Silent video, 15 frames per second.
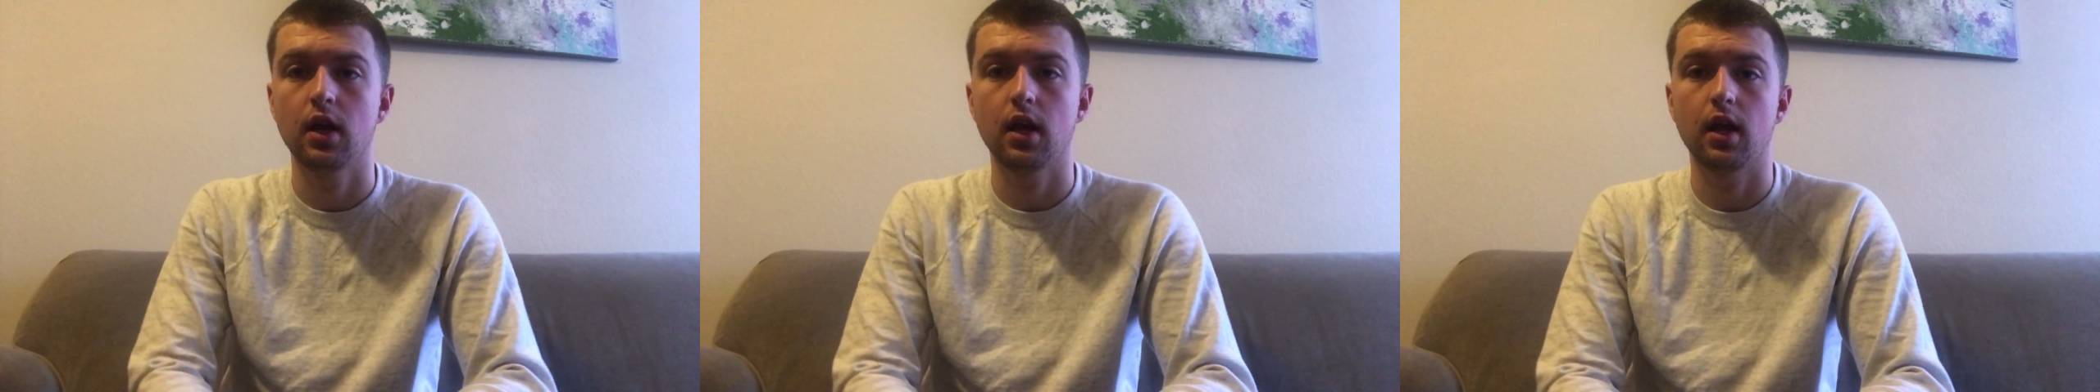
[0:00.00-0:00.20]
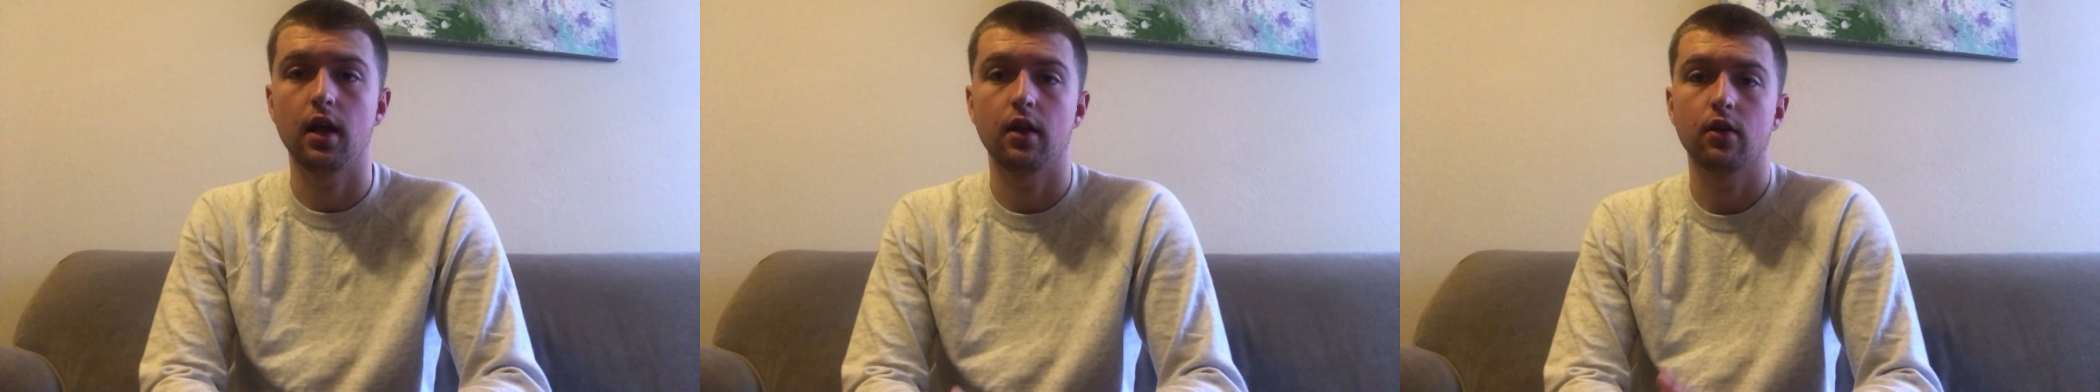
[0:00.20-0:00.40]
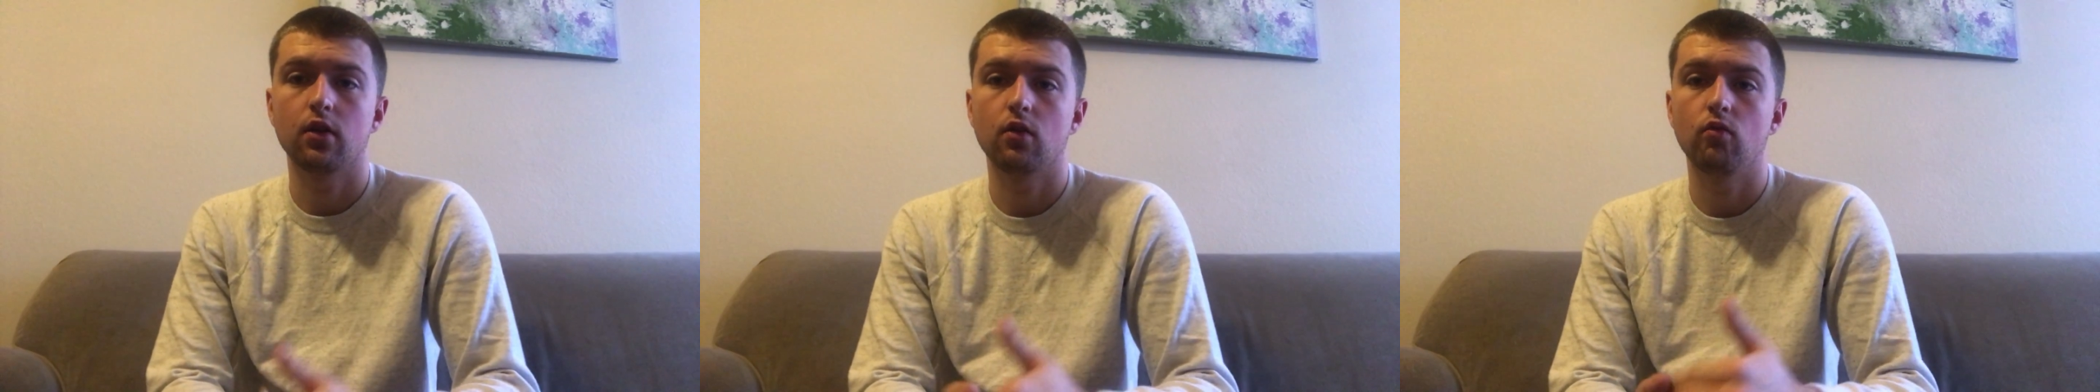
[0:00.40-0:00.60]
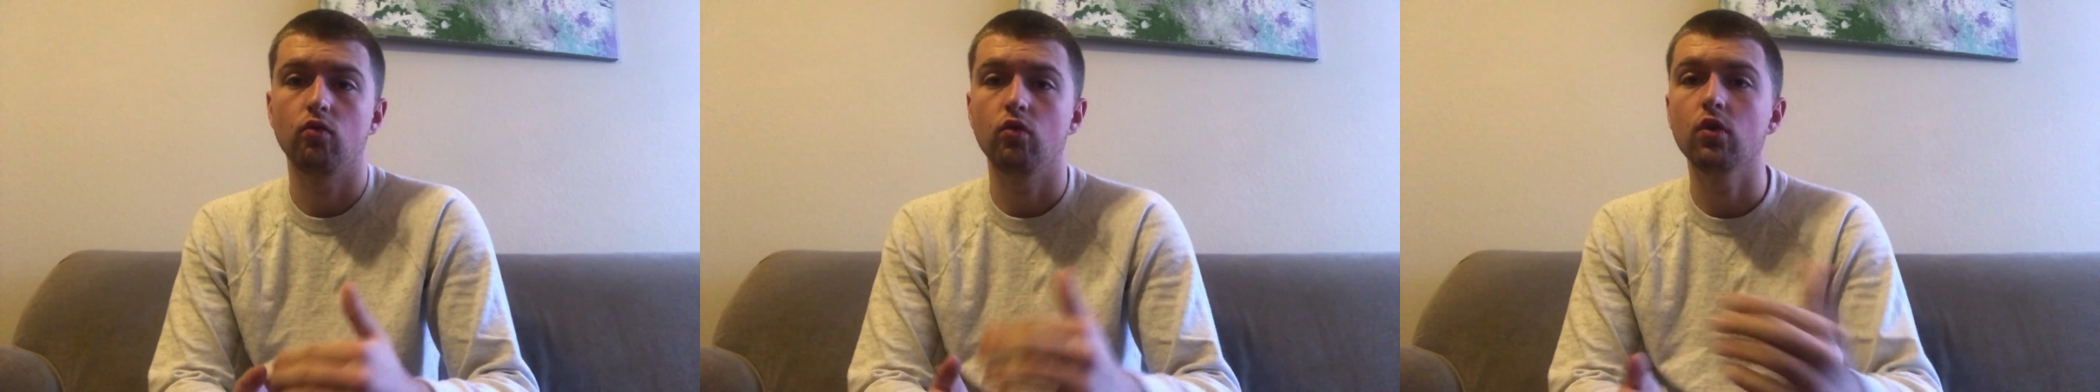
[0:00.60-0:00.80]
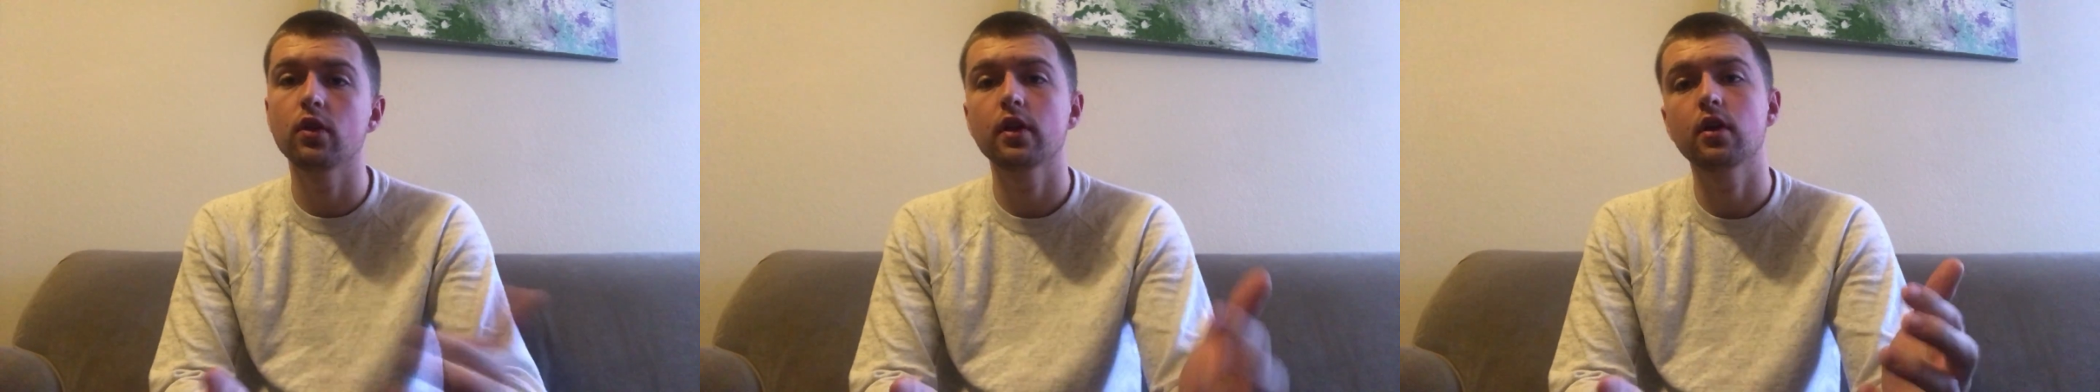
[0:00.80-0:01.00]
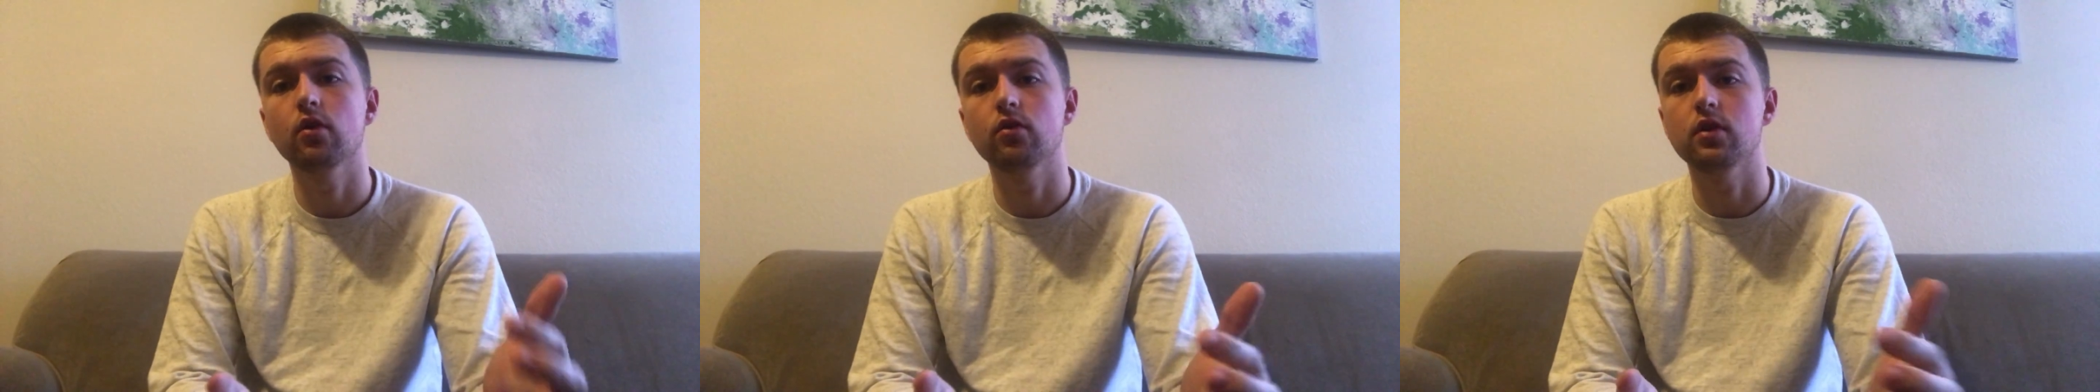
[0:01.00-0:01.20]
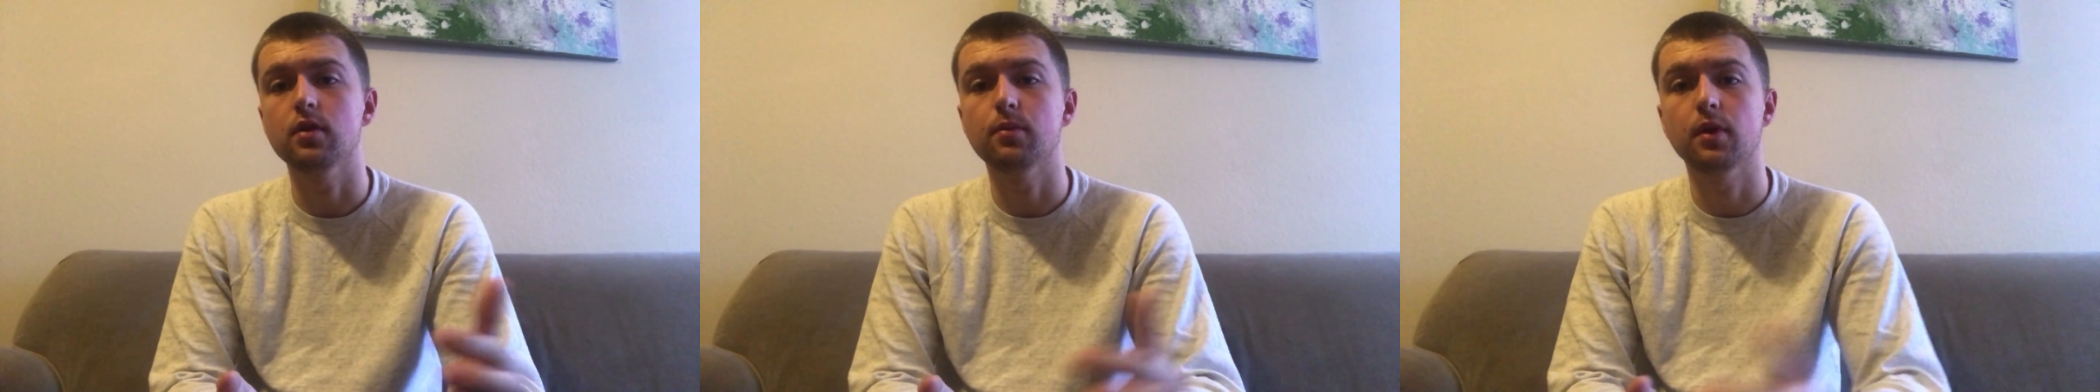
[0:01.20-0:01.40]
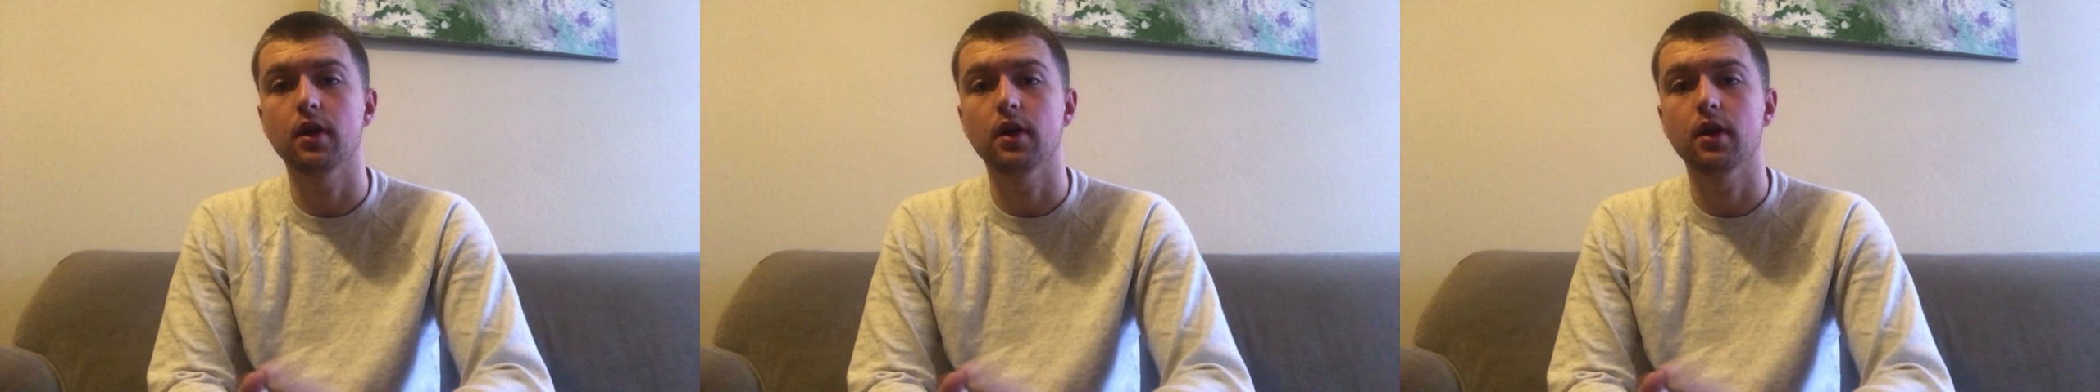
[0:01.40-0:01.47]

and really go deep